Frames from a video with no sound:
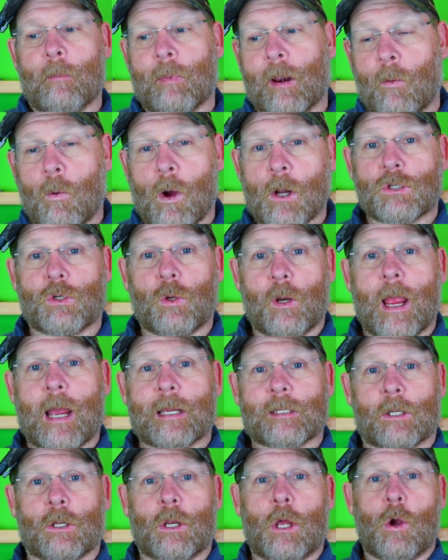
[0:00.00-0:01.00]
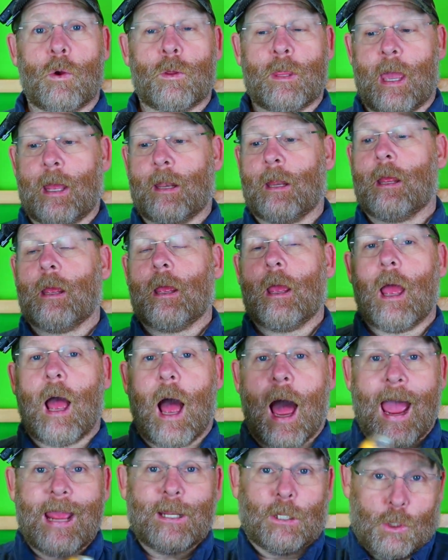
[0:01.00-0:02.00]
but I want you guys to know that
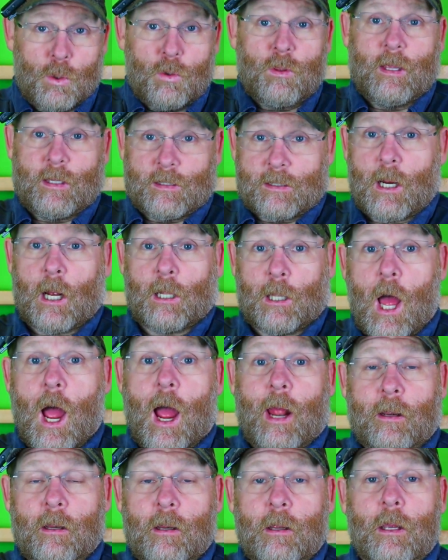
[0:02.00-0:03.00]
I do this a lot,